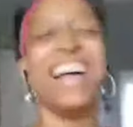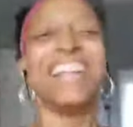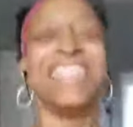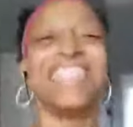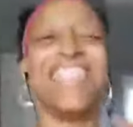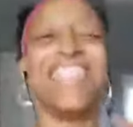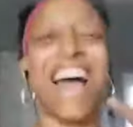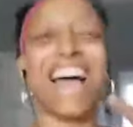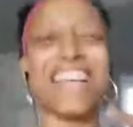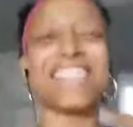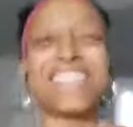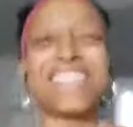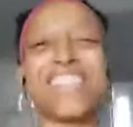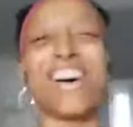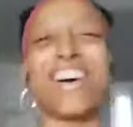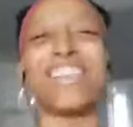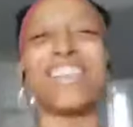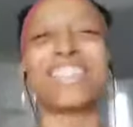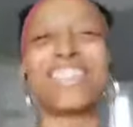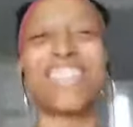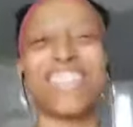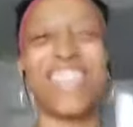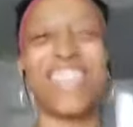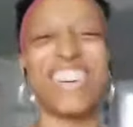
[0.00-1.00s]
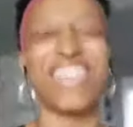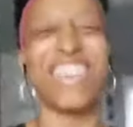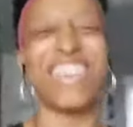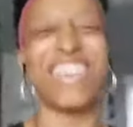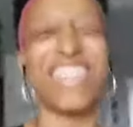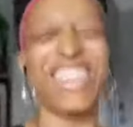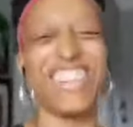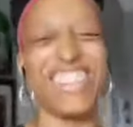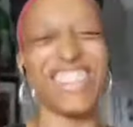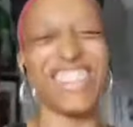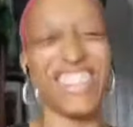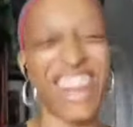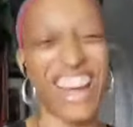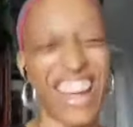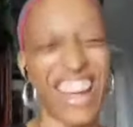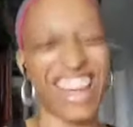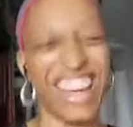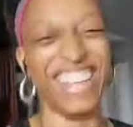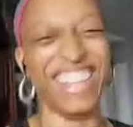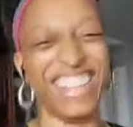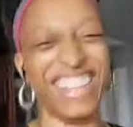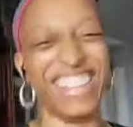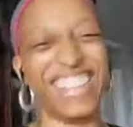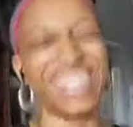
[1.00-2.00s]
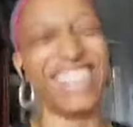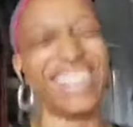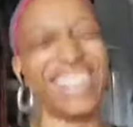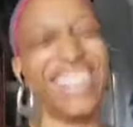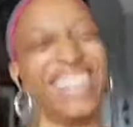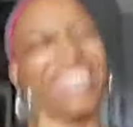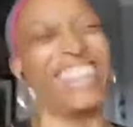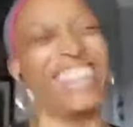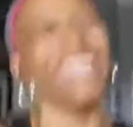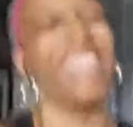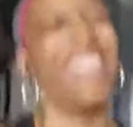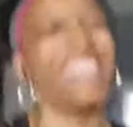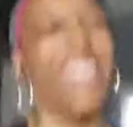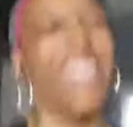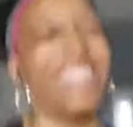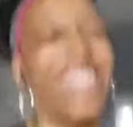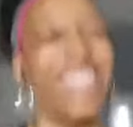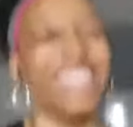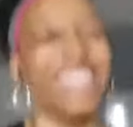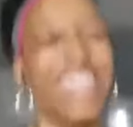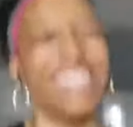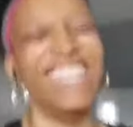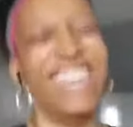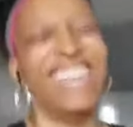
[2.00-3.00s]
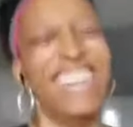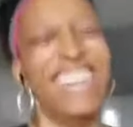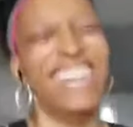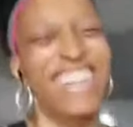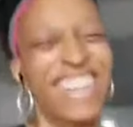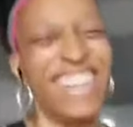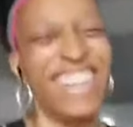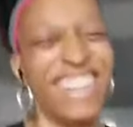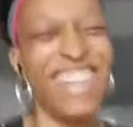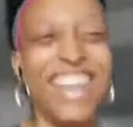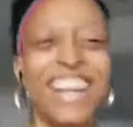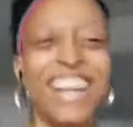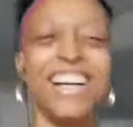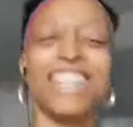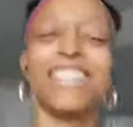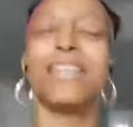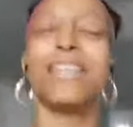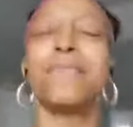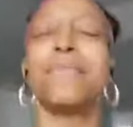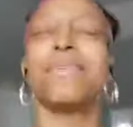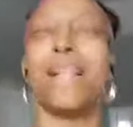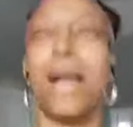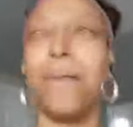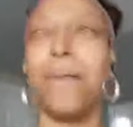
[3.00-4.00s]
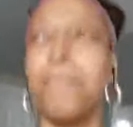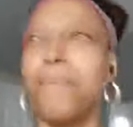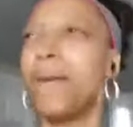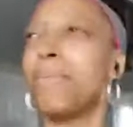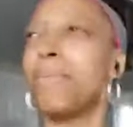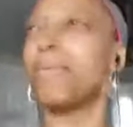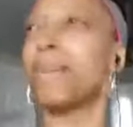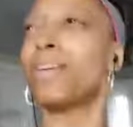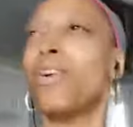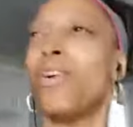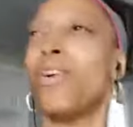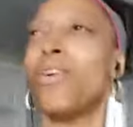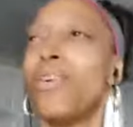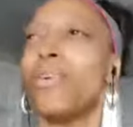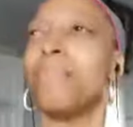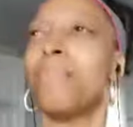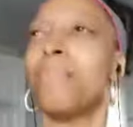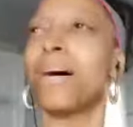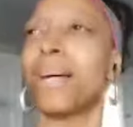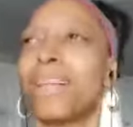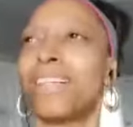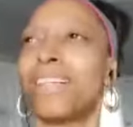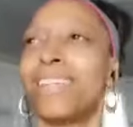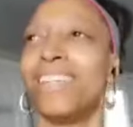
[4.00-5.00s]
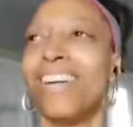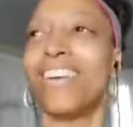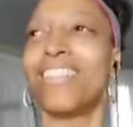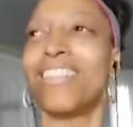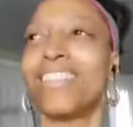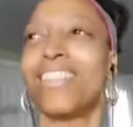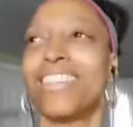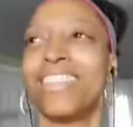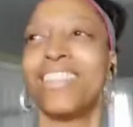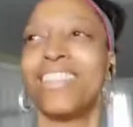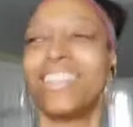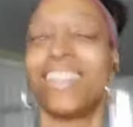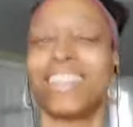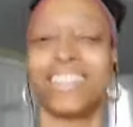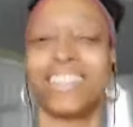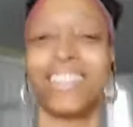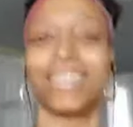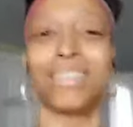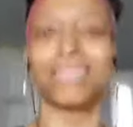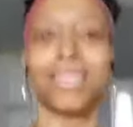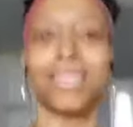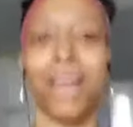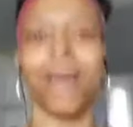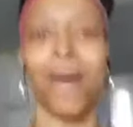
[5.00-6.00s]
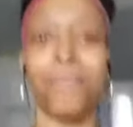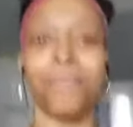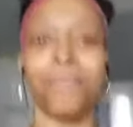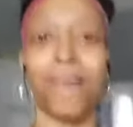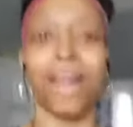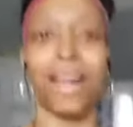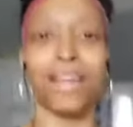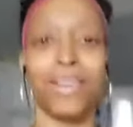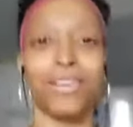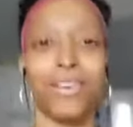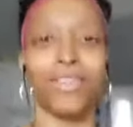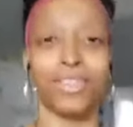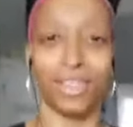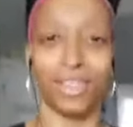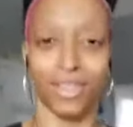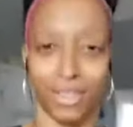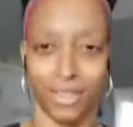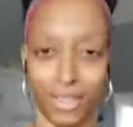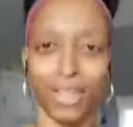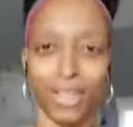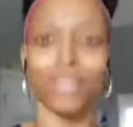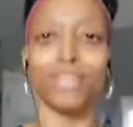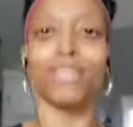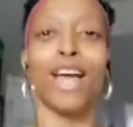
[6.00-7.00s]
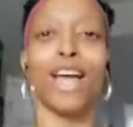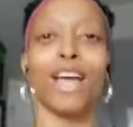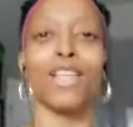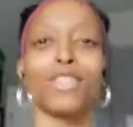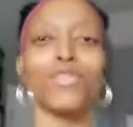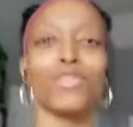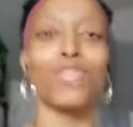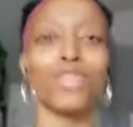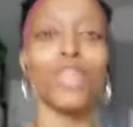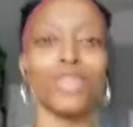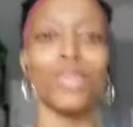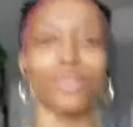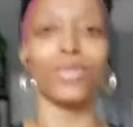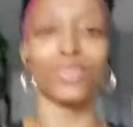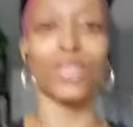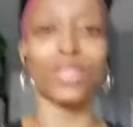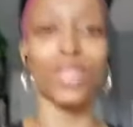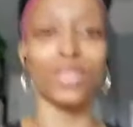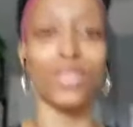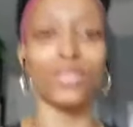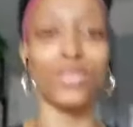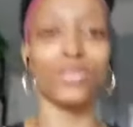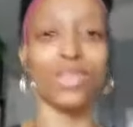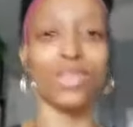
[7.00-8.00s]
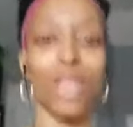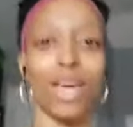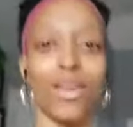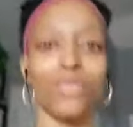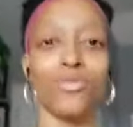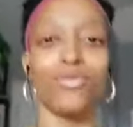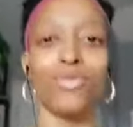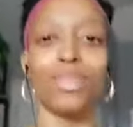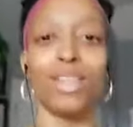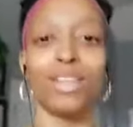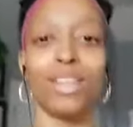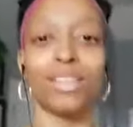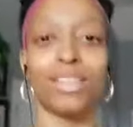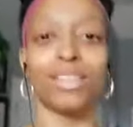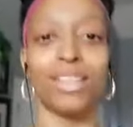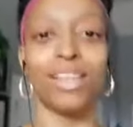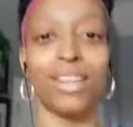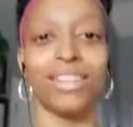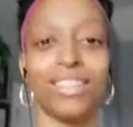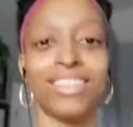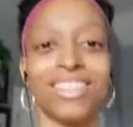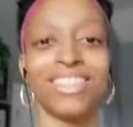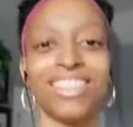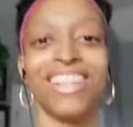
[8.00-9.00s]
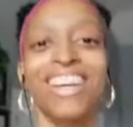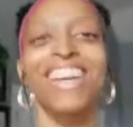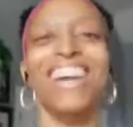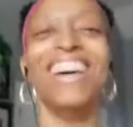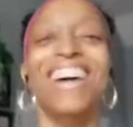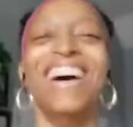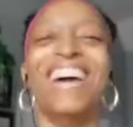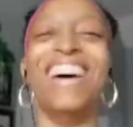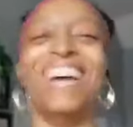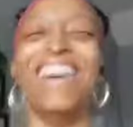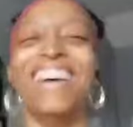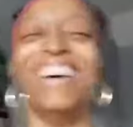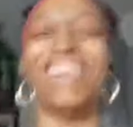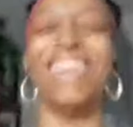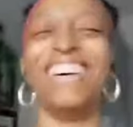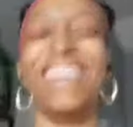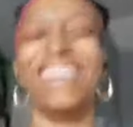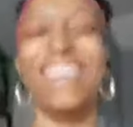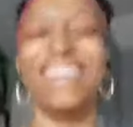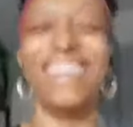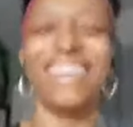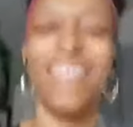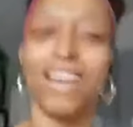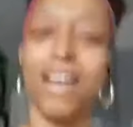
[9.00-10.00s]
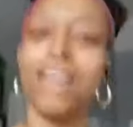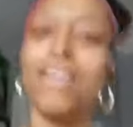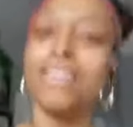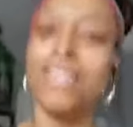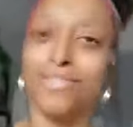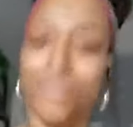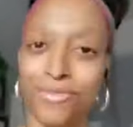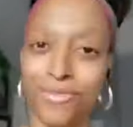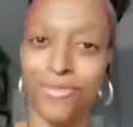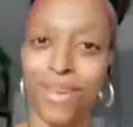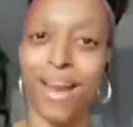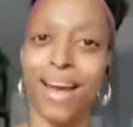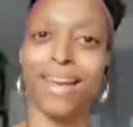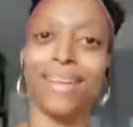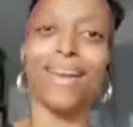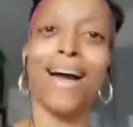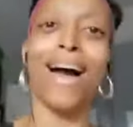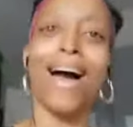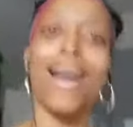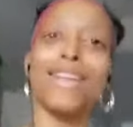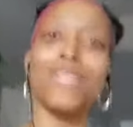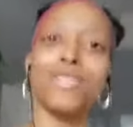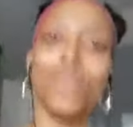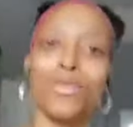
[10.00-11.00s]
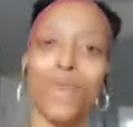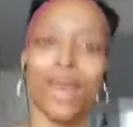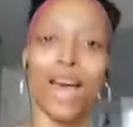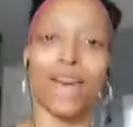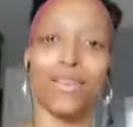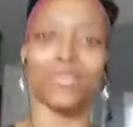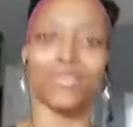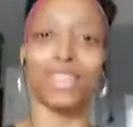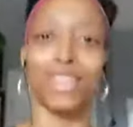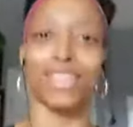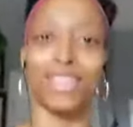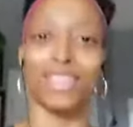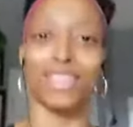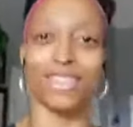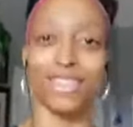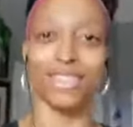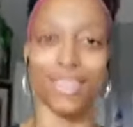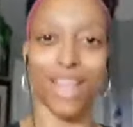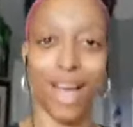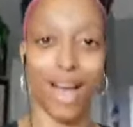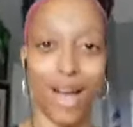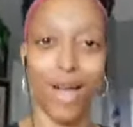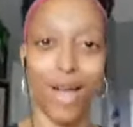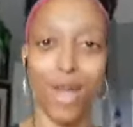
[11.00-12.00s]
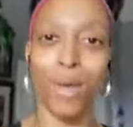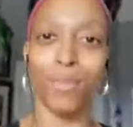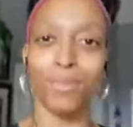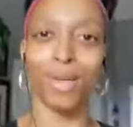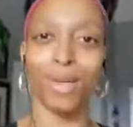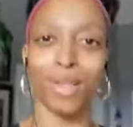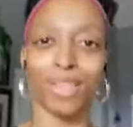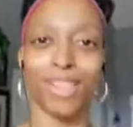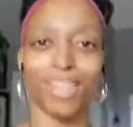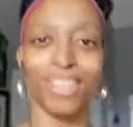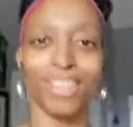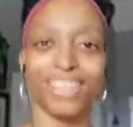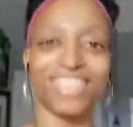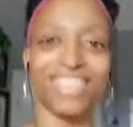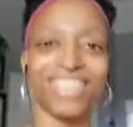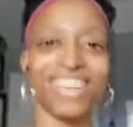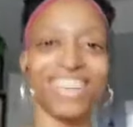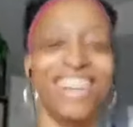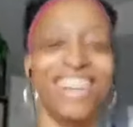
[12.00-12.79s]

That's so true. She'd be like, baby, go in my closet. Look at the top right corner. That's for you, since you say you need a clutch. You right. I do have clutches. I am a clutch.